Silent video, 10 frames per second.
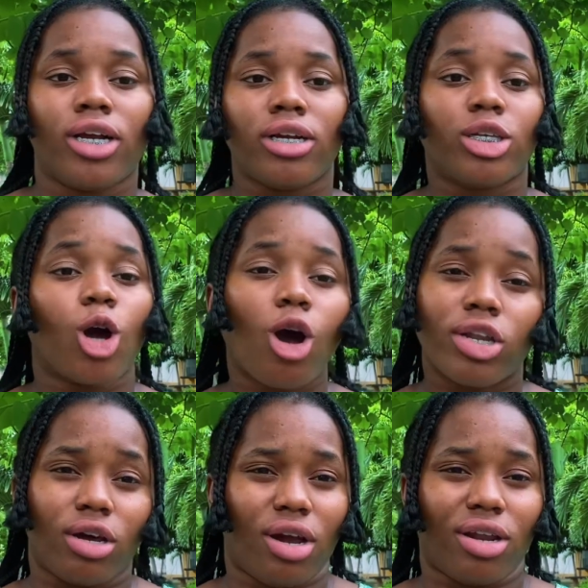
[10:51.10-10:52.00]
to cut
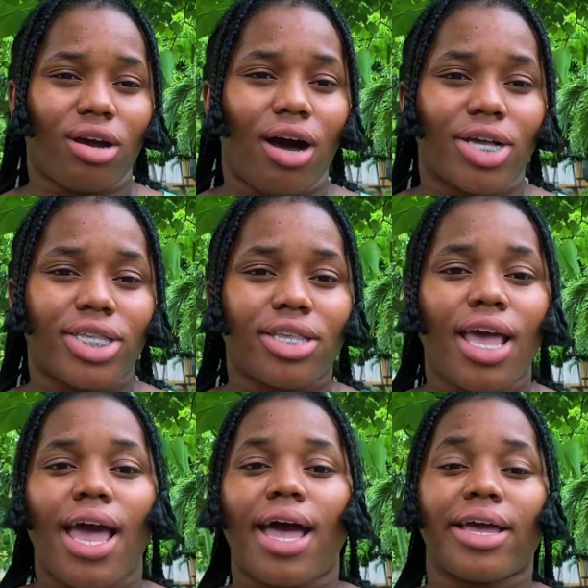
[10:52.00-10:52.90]
down on the cost.
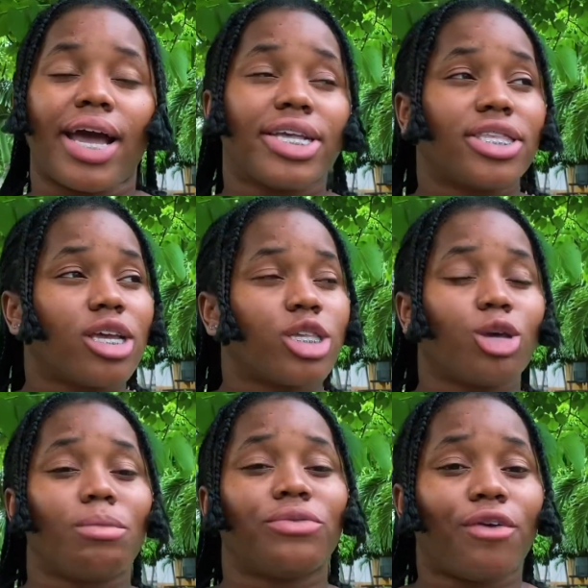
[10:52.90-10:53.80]
And guys, thank you so
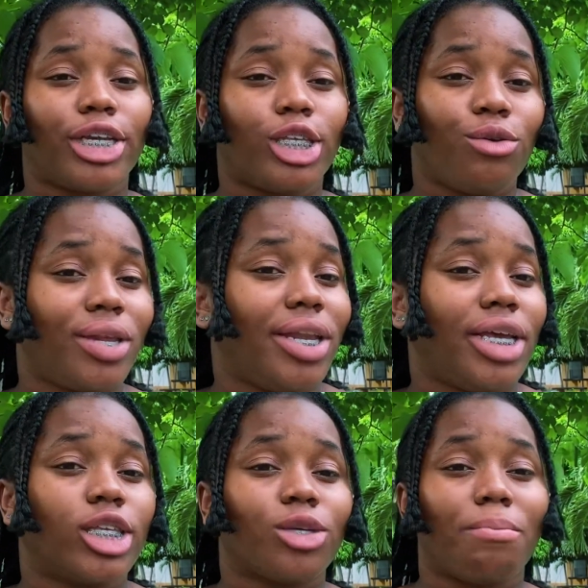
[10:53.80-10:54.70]
much for tuning
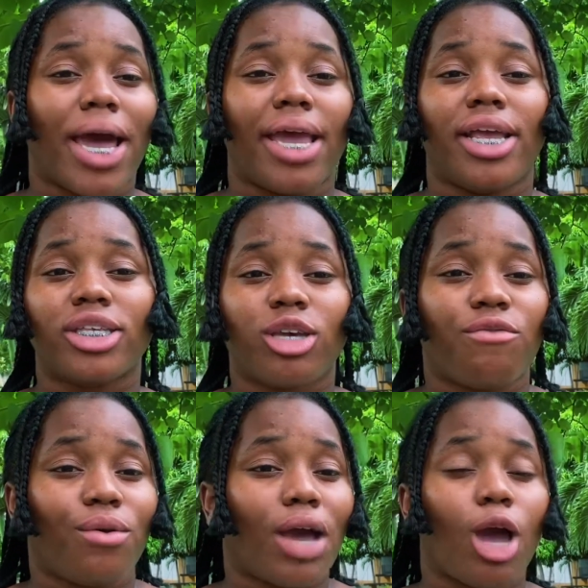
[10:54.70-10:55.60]
in to my
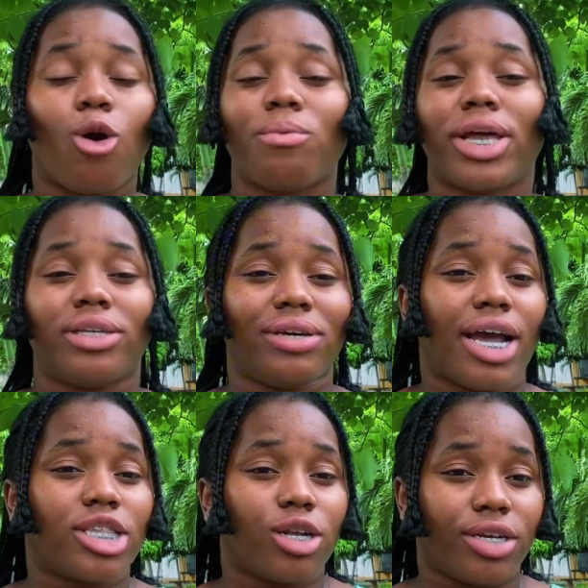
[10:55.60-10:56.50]
interview. I hope that you
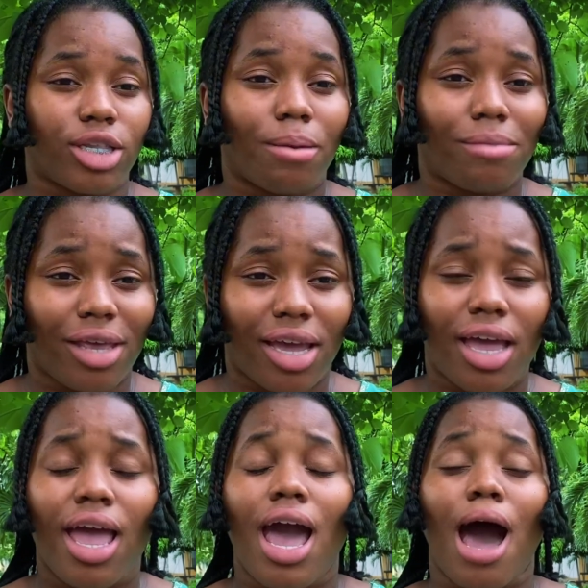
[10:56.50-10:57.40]
guys learned something.
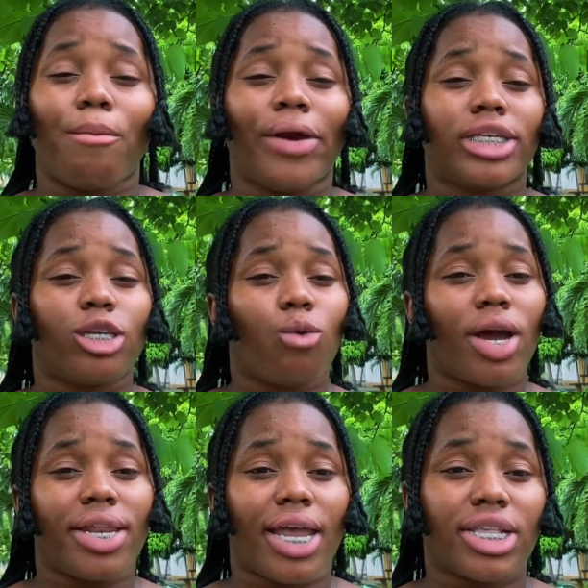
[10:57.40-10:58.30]
I'm going to do a
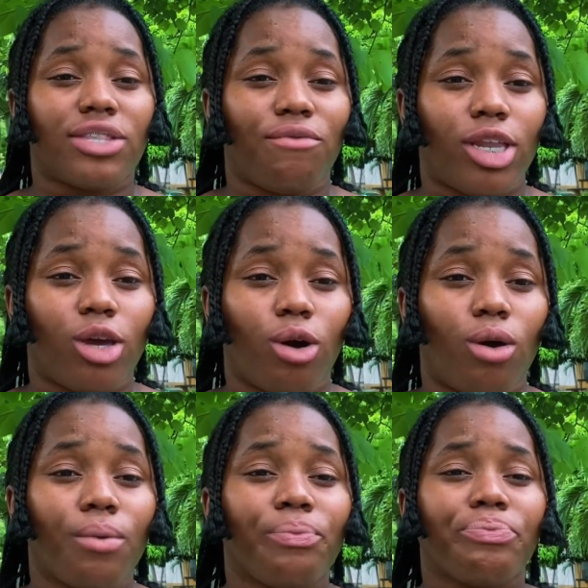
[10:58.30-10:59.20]
next
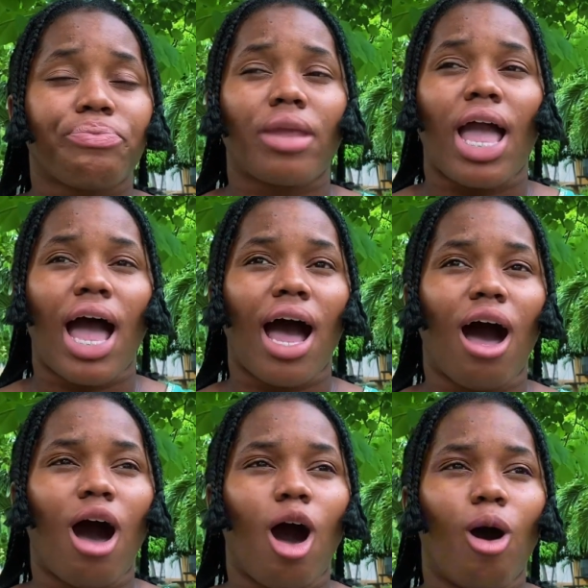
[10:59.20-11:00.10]
video
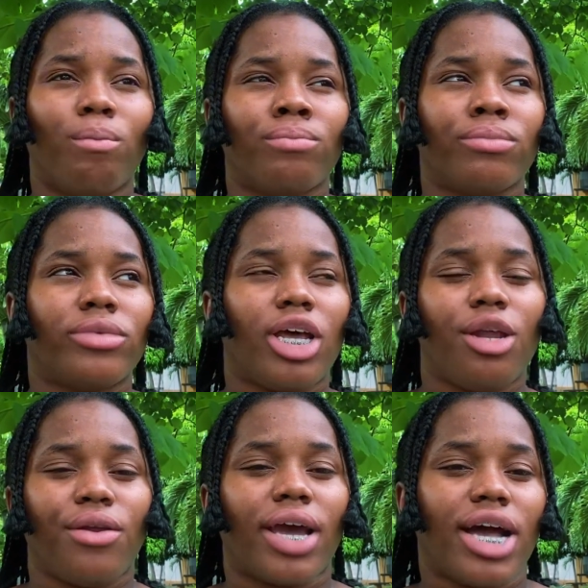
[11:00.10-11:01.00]

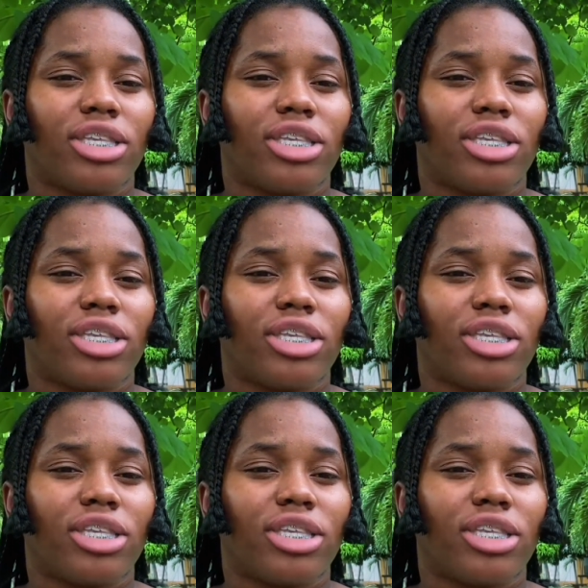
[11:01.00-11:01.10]
telling you guys